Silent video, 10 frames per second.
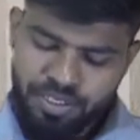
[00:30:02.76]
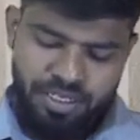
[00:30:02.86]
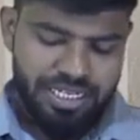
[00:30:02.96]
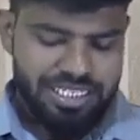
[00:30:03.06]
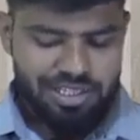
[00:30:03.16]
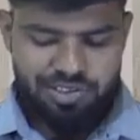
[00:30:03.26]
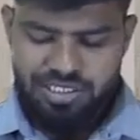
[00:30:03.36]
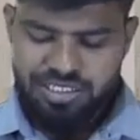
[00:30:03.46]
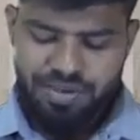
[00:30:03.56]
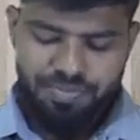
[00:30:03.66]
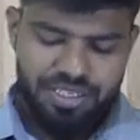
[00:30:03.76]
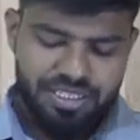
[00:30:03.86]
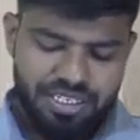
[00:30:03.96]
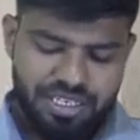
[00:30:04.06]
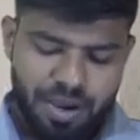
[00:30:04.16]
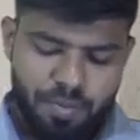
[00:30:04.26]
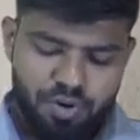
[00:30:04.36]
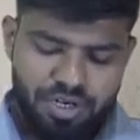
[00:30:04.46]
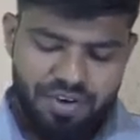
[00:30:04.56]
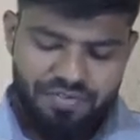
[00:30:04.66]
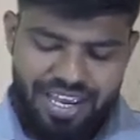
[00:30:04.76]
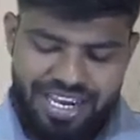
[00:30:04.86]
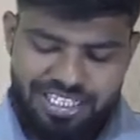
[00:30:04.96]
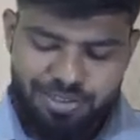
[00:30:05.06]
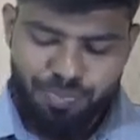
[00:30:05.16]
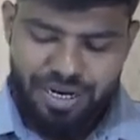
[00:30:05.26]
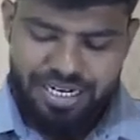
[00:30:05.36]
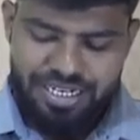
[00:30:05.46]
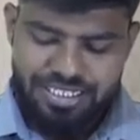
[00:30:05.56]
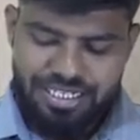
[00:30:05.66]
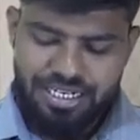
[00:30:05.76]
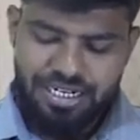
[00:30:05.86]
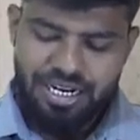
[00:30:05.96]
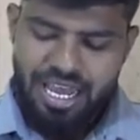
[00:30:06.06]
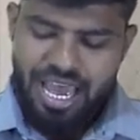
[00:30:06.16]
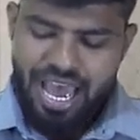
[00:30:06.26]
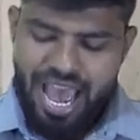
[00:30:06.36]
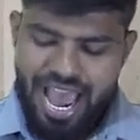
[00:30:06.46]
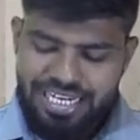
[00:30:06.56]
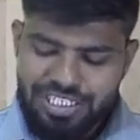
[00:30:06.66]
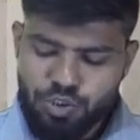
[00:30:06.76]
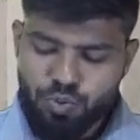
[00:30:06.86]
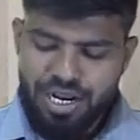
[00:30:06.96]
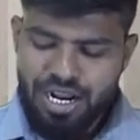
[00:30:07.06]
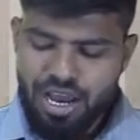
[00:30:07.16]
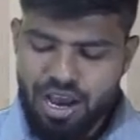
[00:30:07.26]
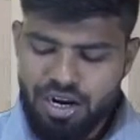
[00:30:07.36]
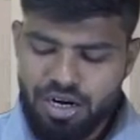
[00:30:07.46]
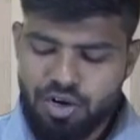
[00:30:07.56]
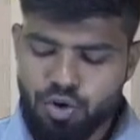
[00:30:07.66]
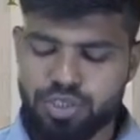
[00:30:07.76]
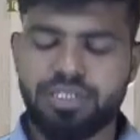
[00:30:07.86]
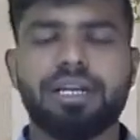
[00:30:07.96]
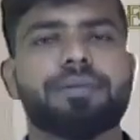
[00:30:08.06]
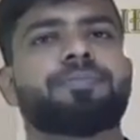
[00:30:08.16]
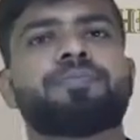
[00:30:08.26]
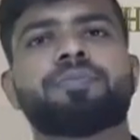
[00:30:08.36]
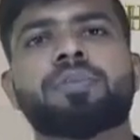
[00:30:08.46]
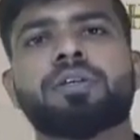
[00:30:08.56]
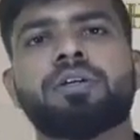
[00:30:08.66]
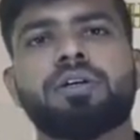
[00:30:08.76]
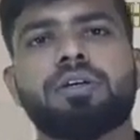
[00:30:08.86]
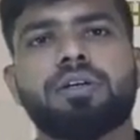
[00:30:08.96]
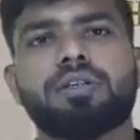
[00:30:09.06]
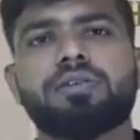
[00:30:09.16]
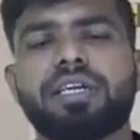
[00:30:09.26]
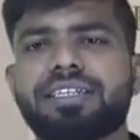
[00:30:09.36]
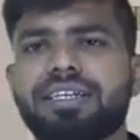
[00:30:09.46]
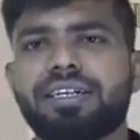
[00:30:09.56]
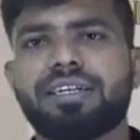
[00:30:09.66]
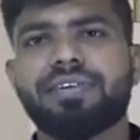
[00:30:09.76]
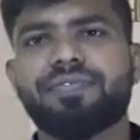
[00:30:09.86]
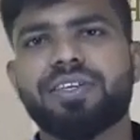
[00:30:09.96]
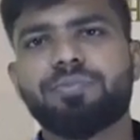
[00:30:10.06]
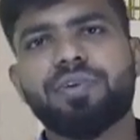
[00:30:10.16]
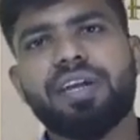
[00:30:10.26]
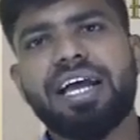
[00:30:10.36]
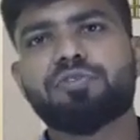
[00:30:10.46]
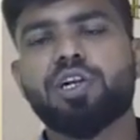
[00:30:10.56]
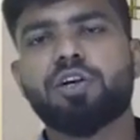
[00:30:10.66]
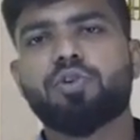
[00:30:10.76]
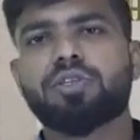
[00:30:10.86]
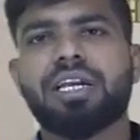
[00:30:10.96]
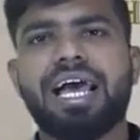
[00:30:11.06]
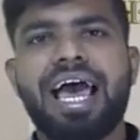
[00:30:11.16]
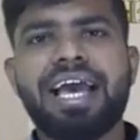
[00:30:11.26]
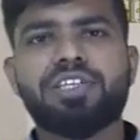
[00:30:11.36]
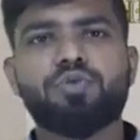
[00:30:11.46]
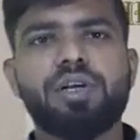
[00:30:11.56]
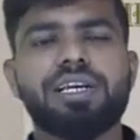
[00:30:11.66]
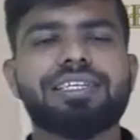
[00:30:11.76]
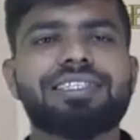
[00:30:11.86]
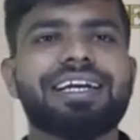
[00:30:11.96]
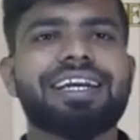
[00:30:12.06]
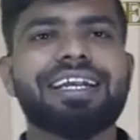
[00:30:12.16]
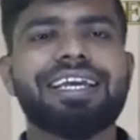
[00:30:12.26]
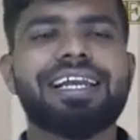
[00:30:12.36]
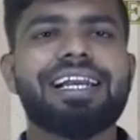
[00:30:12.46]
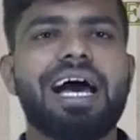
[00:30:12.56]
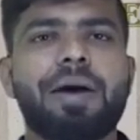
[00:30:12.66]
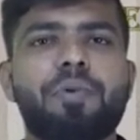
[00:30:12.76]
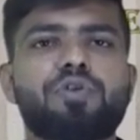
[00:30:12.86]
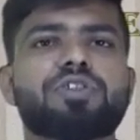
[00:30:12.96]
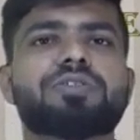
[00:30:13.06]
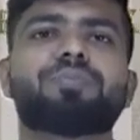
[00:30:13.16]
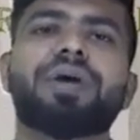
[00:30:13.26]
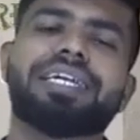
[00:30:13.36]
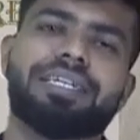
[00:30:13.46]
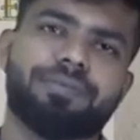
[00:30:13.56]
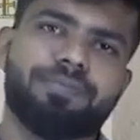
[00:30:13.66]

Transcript: It is also the same thing, the amount of expenditure, actual or notional. So, there is a difference between actual and notional. Actual is the real amount spent.